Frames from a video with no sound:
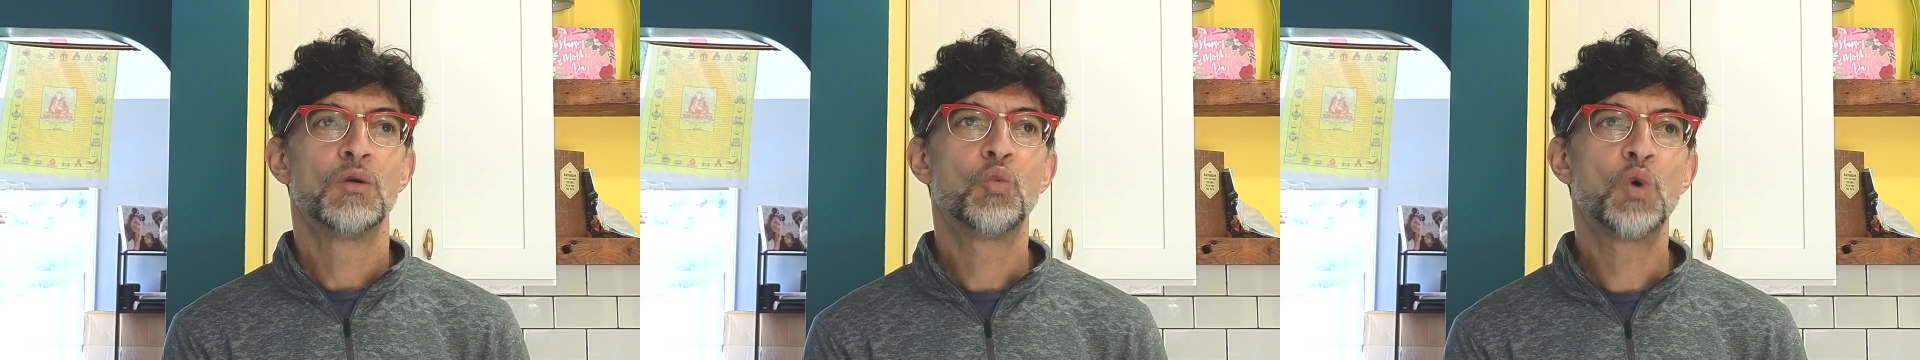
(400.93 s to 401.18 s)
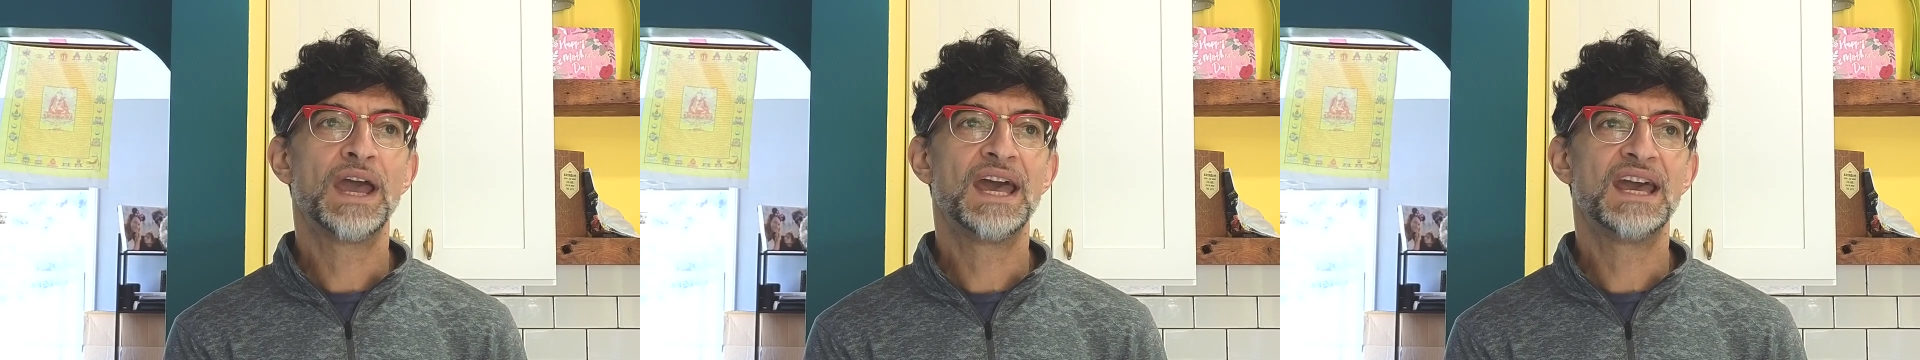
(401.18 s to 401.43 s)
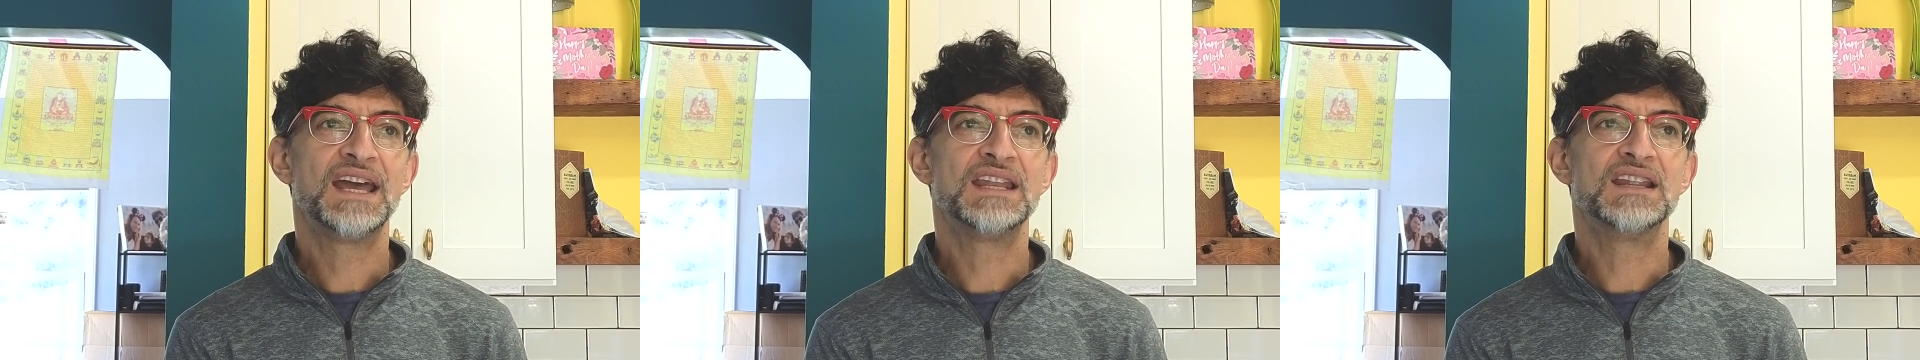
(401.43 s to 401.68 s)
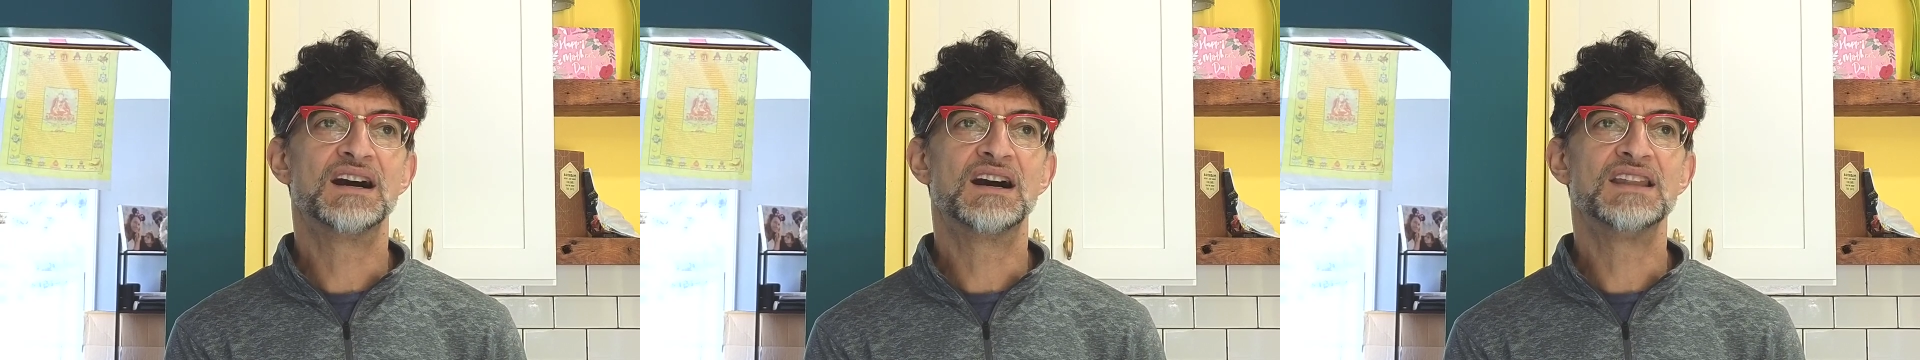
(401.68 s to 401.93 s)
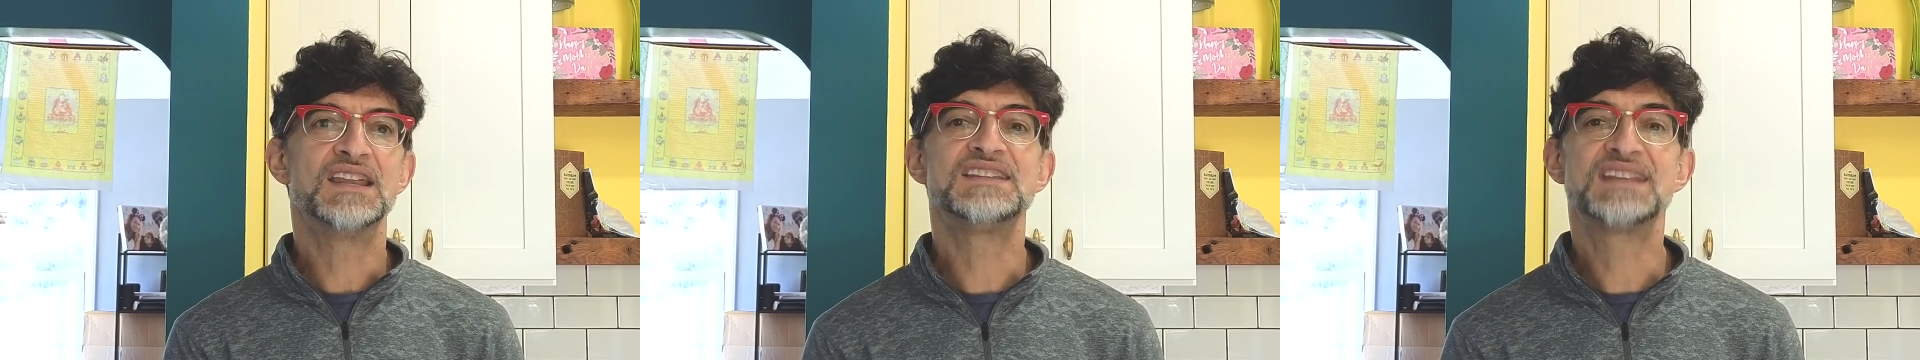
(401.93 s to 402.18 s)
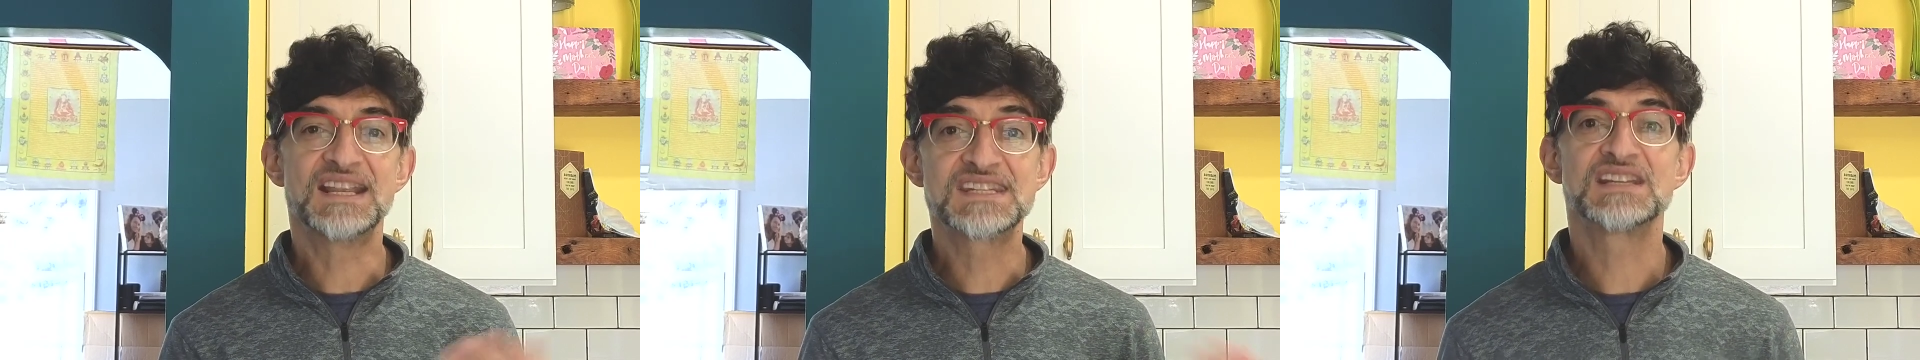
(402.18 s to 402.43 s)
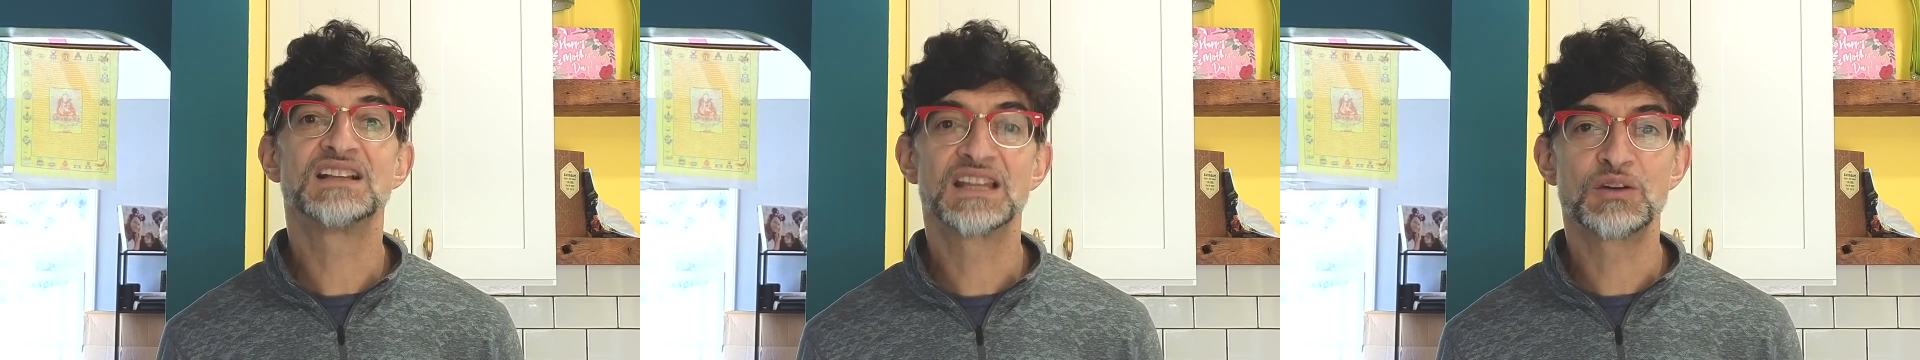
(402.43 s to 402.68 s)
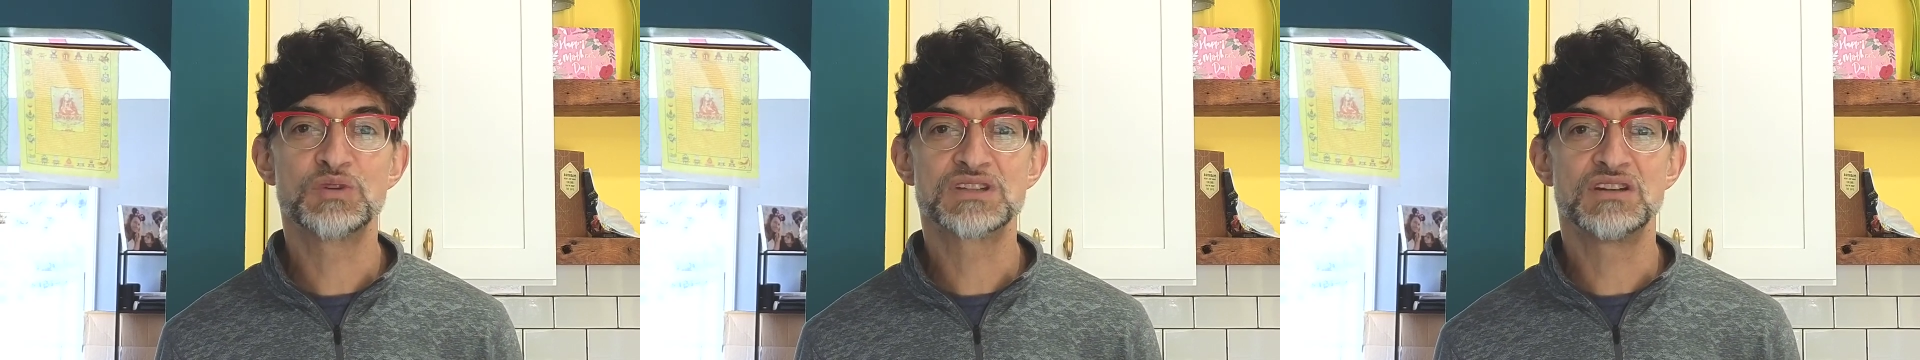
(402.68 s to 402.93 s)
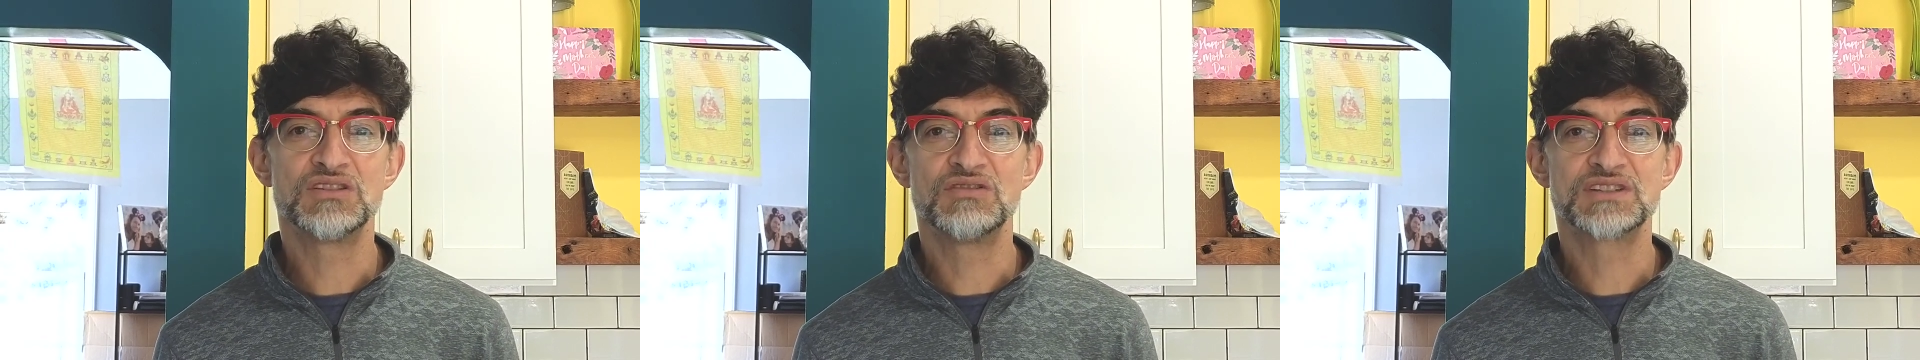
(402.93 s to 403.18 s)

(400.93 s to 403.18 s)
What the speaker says: when the debt ceiling was in